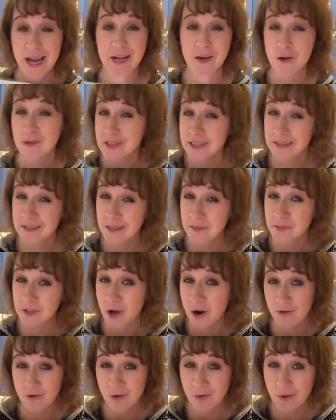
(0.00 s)
I know this seems
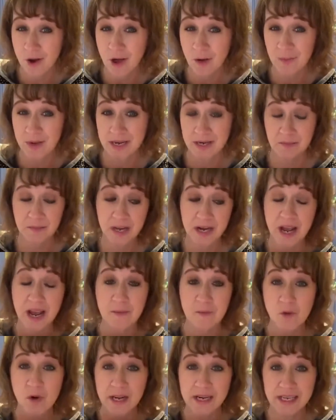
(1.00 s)
overwhelming, but
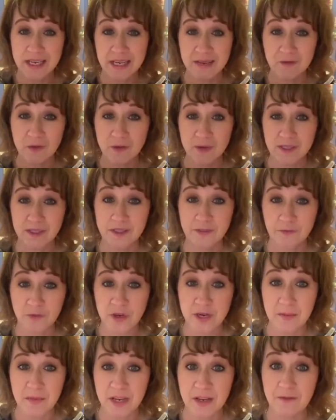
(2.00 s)
I want to give you this
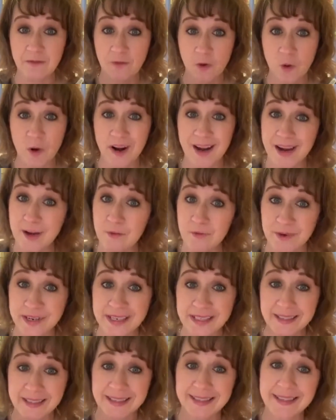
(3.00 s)
freebie for a
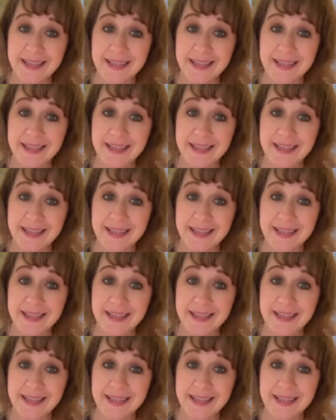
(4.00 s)
reason,